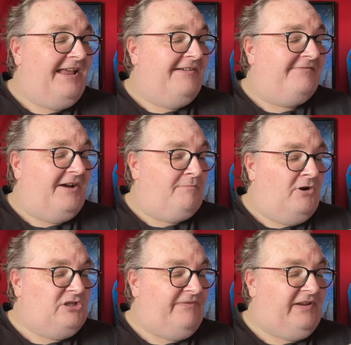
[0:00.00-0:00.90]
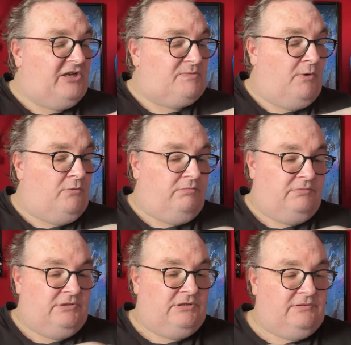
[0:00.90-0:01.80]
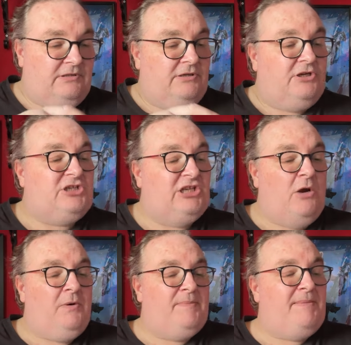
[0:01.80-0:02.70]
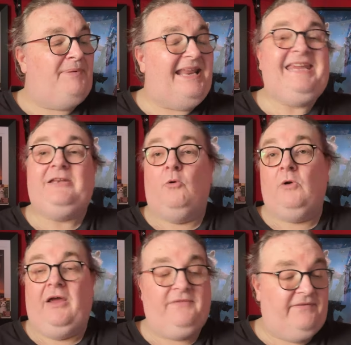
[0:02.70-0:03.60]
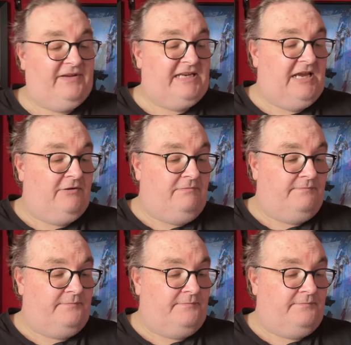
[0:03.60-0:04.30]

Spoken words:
Right, mind your fingers, Paul, because you don't want to be bleeding all over the video.